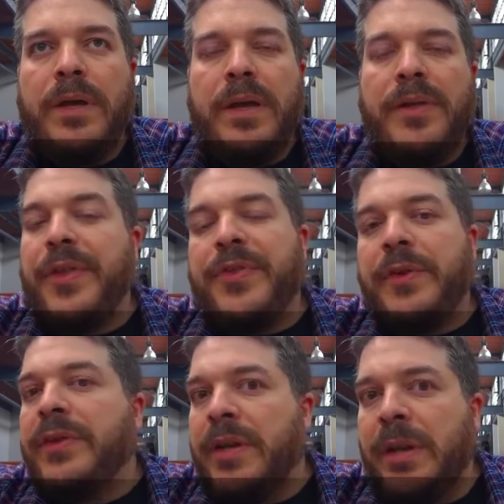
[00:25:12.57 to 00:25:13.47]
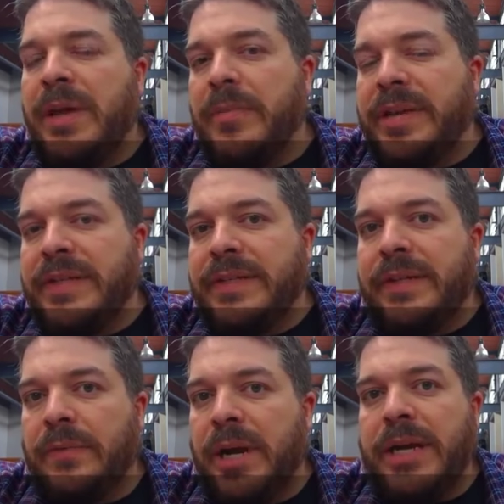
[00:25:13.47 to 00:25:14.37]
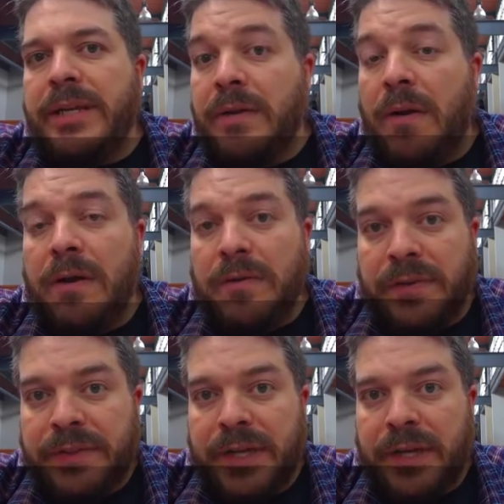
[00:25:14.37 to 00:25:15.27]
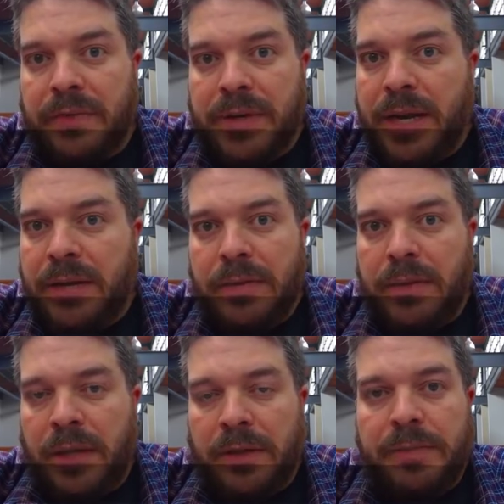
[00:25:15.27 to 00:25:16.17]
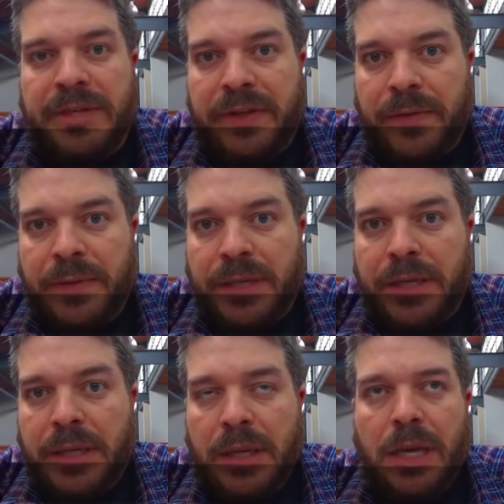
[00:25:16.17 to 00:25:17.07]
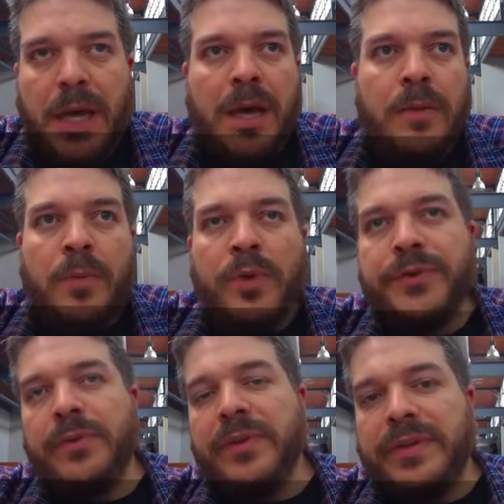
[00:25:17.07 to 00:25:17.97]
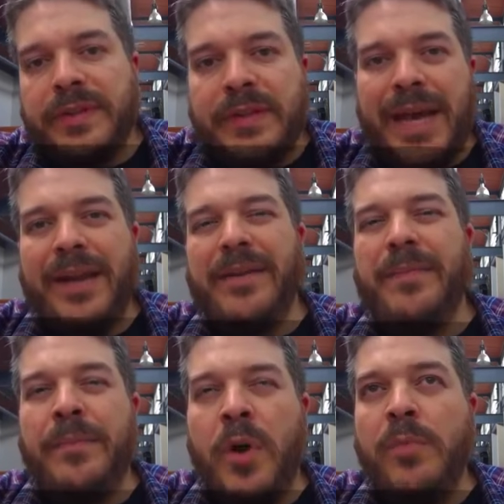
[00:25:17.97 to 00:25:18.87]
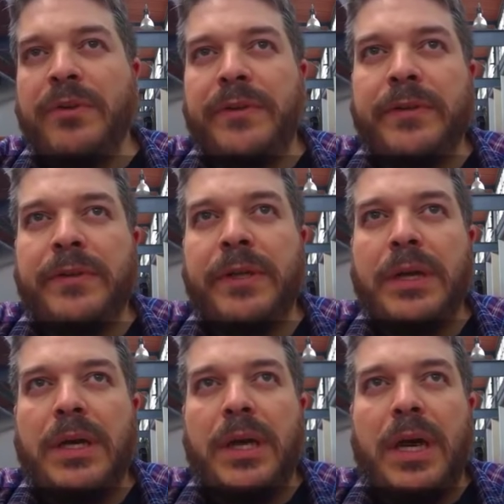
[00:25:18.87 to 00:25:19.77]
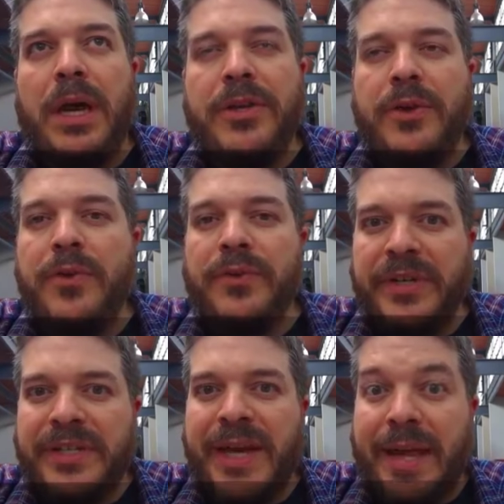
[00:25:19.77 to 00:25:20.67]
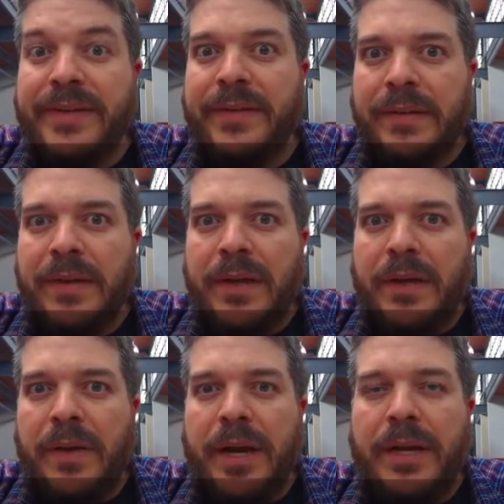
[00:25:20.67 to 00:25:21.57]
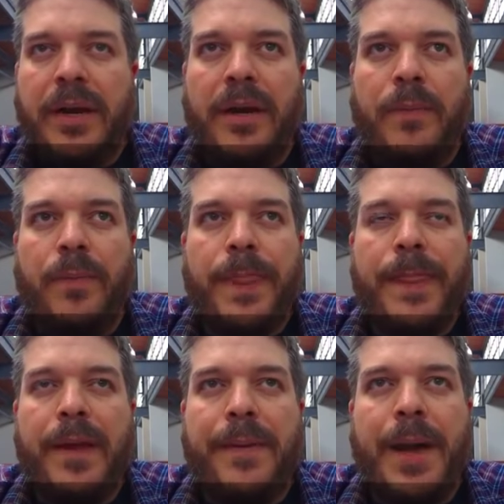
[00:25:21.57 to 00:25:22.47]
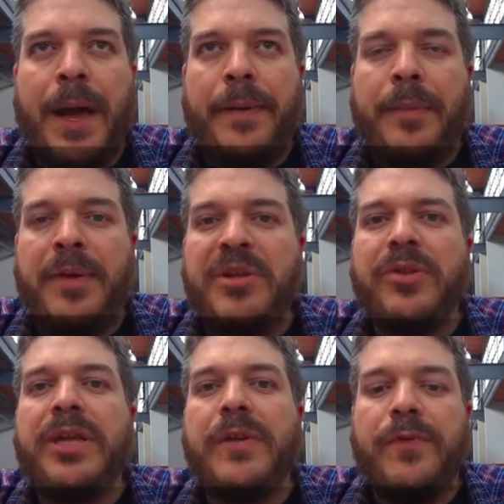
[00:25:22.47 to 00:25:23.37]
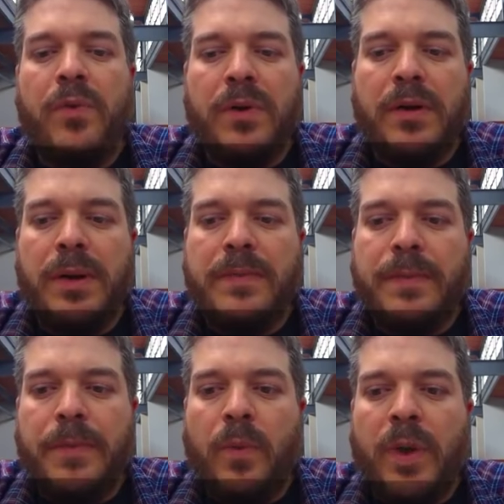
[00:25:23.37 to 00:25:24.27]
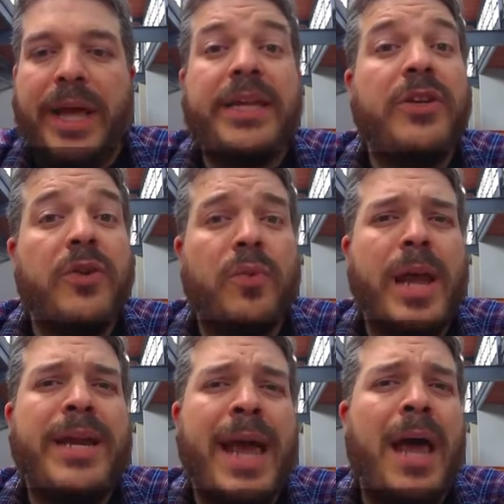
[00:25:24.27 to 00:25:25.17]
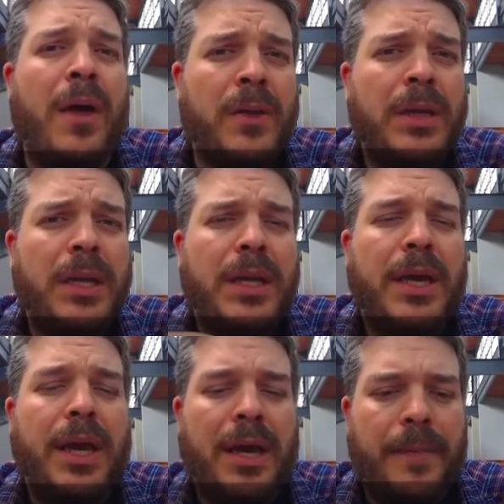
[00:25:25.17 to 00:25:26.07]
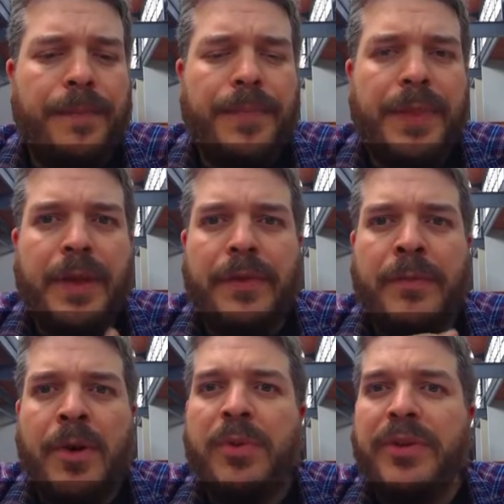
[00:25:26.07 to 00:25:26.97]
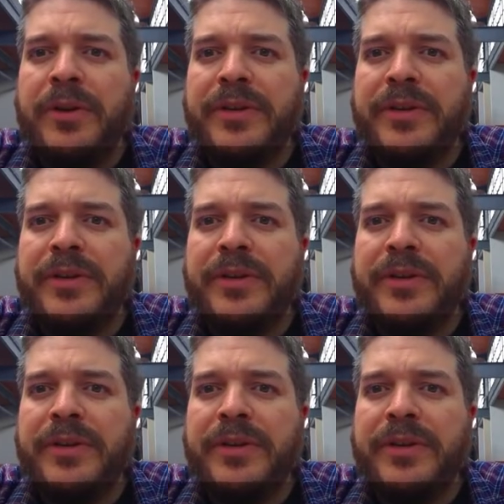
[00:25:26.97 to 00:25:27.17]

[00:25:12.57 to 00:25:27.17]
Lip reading: it's certainly going to make me consider writing the articles that I create a little bit differently, more towards that mobile user intent, right? I'm going to be looking for what I can do right now. The mobile